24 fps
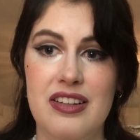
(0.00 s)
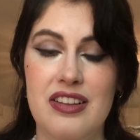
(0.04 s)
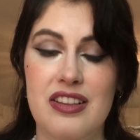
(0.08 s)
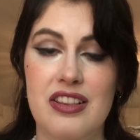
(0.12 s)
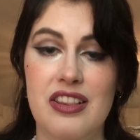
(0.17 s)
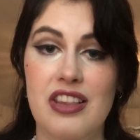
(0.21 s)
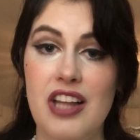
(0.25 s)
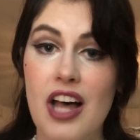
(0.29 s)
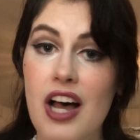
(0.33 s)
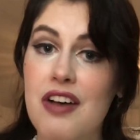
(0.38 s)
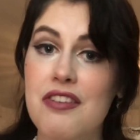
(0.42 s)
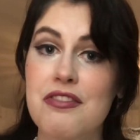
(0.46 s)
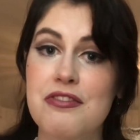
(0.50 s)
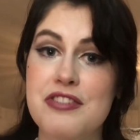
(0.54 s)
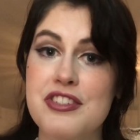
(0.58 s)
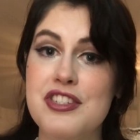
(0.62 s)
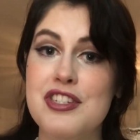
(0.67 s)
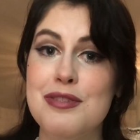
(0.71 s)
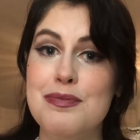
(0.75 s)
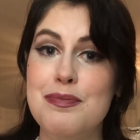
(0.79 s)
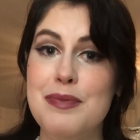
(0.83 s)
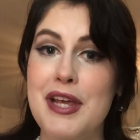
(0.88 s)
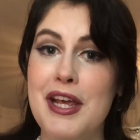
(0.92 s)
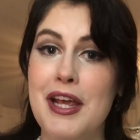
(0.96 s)

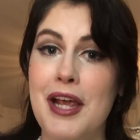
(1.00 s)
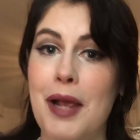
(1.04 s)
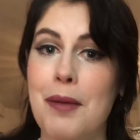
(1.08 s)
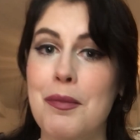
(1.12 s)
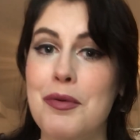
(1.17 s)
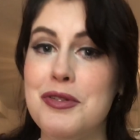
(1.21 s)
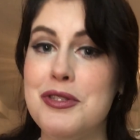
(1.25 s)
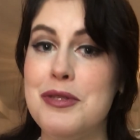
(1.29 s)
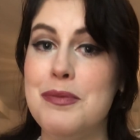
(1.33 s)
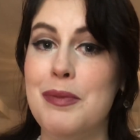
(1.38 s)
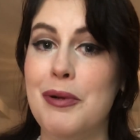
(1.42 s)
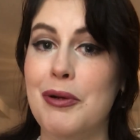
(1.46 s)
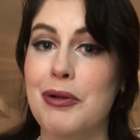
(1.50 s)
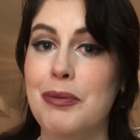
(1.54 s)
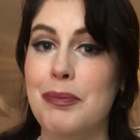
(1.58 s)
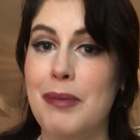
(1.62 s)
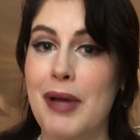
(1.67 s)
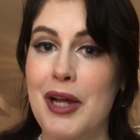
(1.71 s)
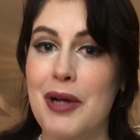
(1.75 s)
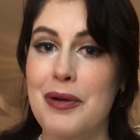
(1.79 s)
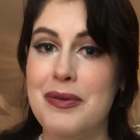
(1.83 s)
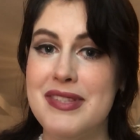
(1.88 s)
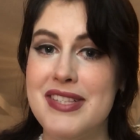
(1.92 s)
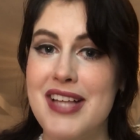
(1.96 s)
loved being able to build
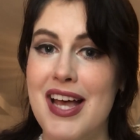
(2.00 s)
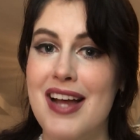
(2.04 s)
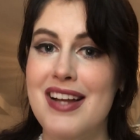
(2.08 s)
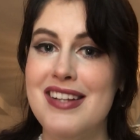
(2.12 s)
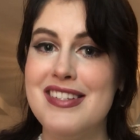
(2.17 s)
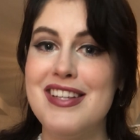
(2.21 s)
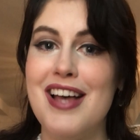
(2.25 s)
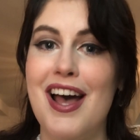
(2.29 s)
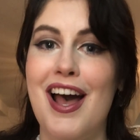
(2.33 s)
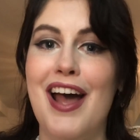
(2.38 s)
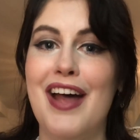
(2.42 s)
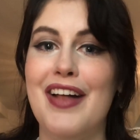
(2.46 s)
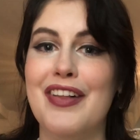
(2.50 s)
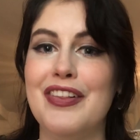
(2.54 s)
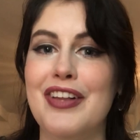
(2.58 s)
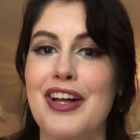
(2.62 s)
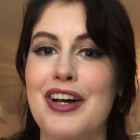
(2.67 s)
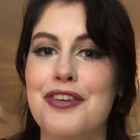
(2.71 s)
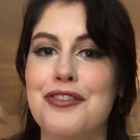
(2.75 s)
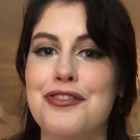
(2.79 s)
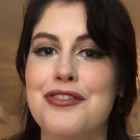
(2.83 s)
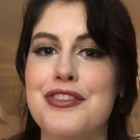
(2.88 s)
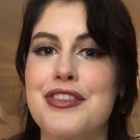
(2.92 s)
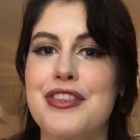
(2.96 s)
my own set. I
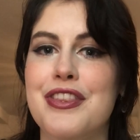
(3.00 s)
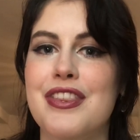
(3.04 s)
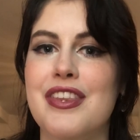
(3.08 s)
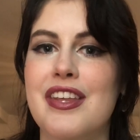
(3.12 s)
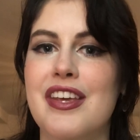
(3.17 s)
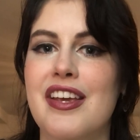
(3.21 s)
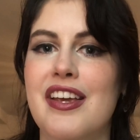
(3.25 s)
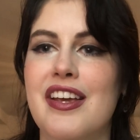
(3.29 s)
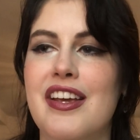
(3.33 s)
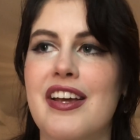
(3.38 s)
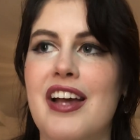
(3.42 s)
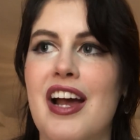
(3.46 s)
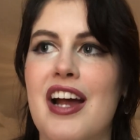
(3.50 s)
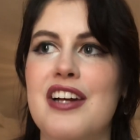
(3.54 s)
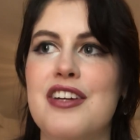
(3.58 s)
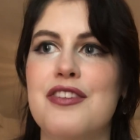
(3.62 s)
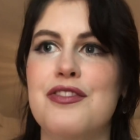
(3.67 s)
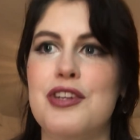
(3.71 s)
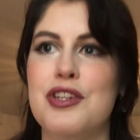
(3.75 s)
loved the kind of